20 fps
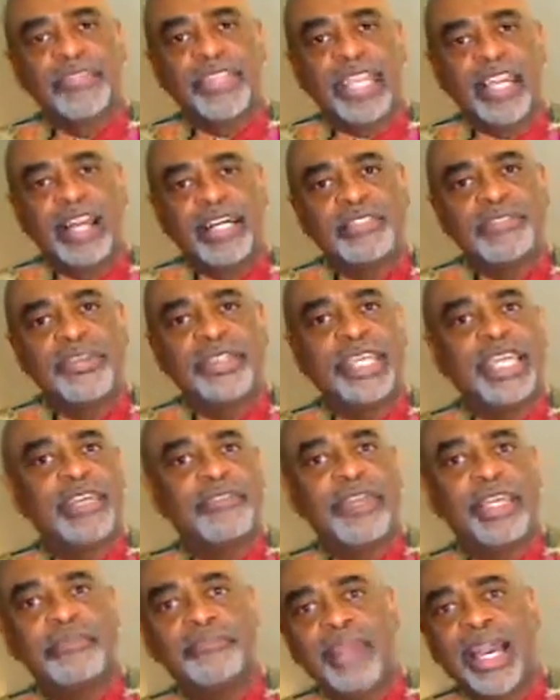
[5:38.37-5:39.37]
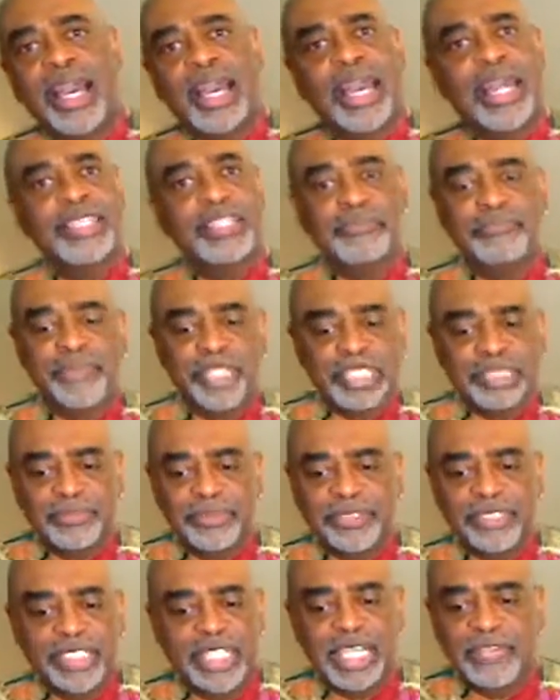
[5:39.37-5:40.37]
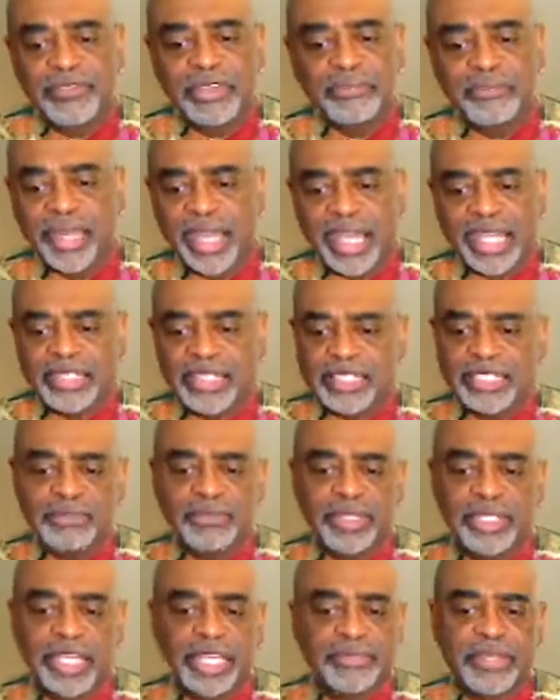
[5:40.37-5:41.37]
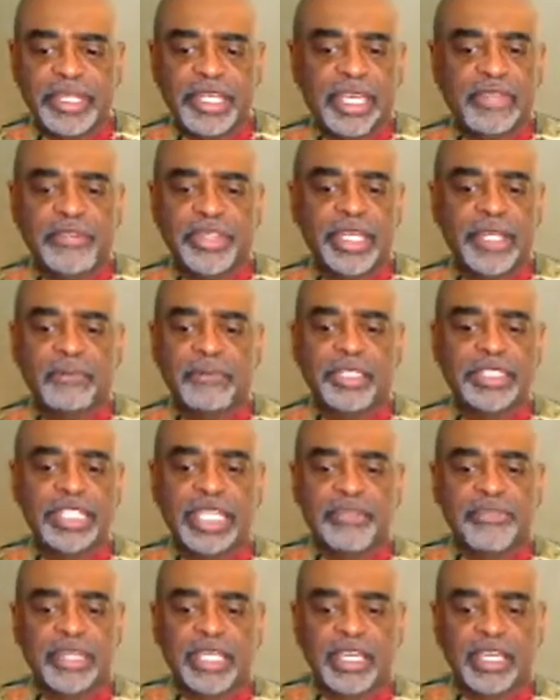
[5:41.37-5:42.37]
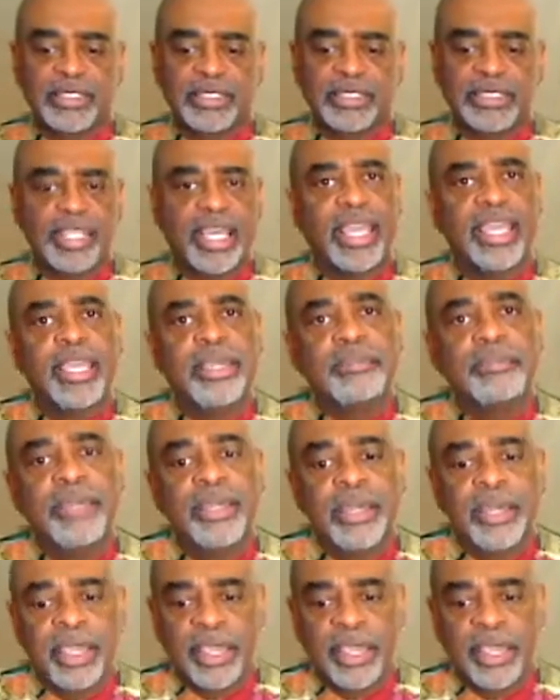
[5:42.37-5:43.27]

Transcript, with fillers: The unforgiving mind, the misperceiving mind, doesn't believe that giving and receiving are the same.